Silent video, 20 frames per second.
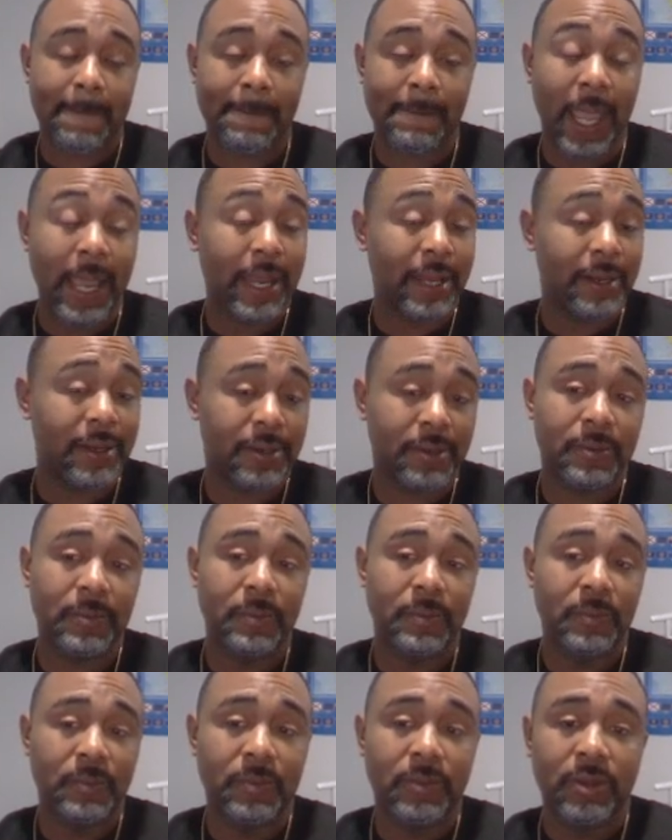I do.
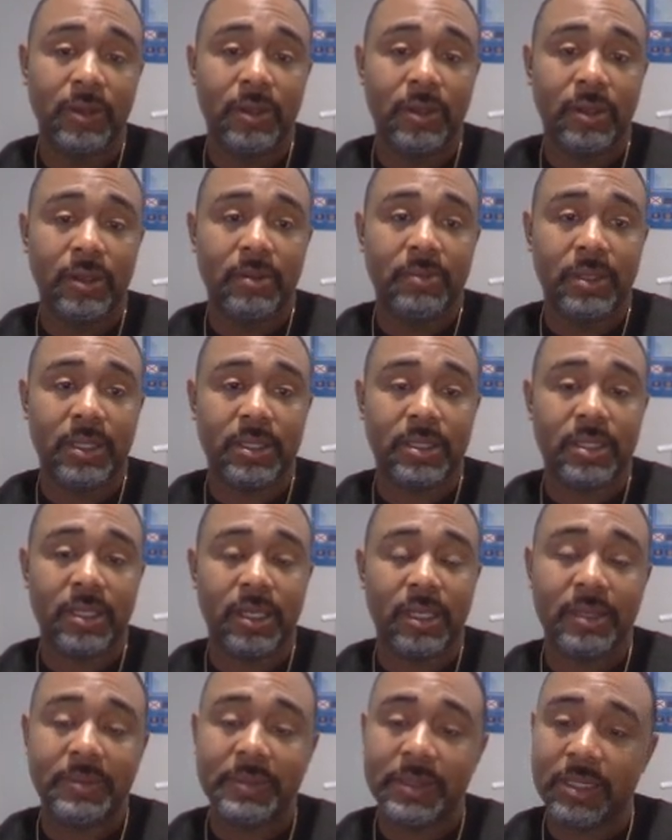But
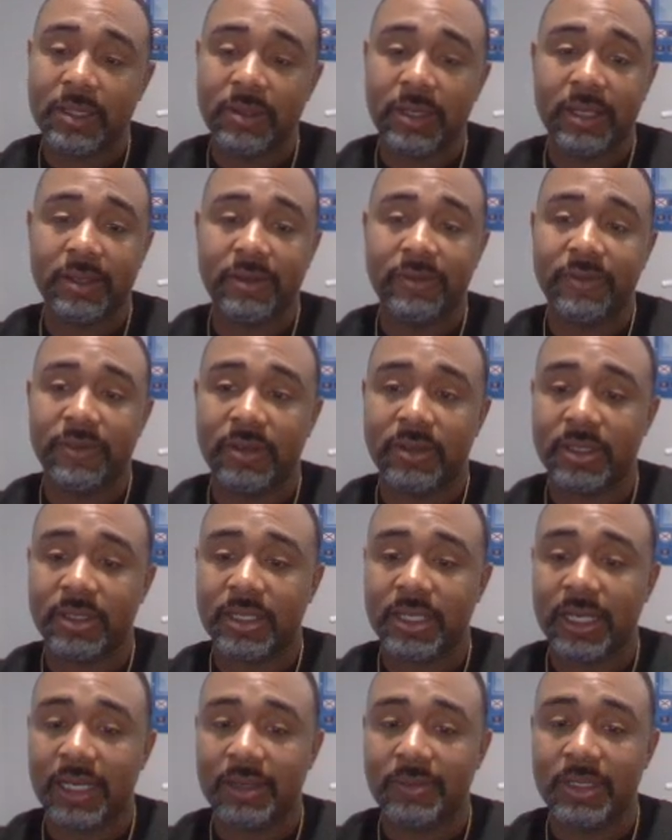let me know how you feel in the
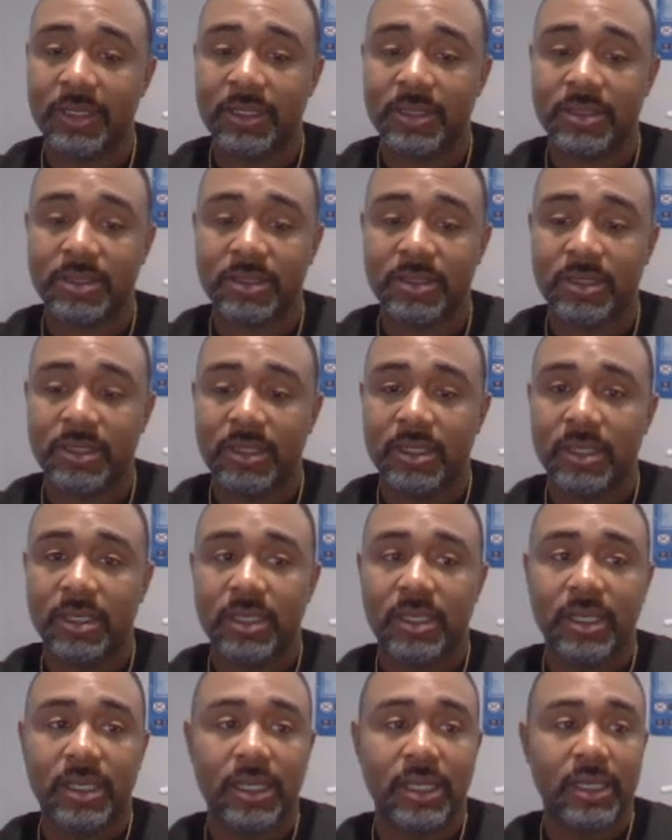comments,
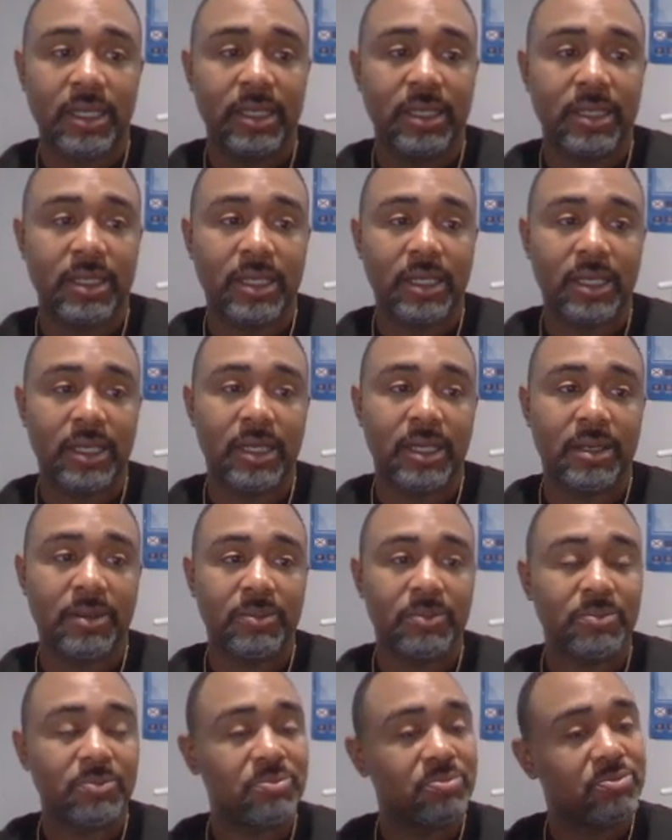and we'll
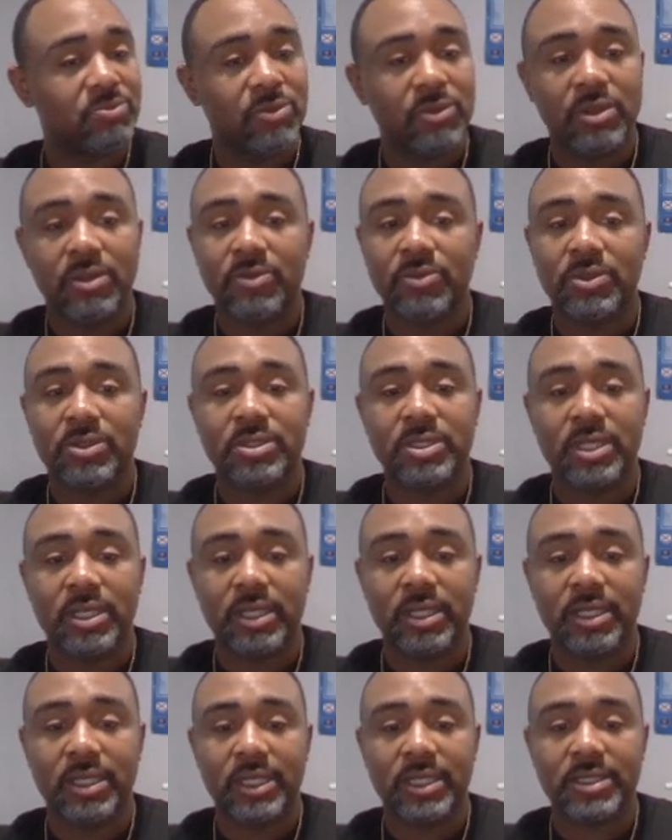see you
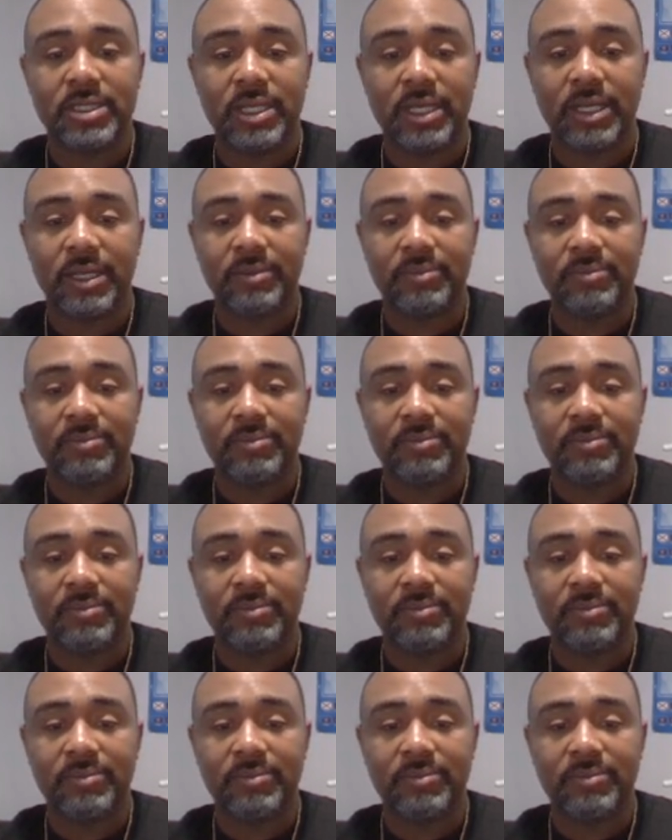again next time.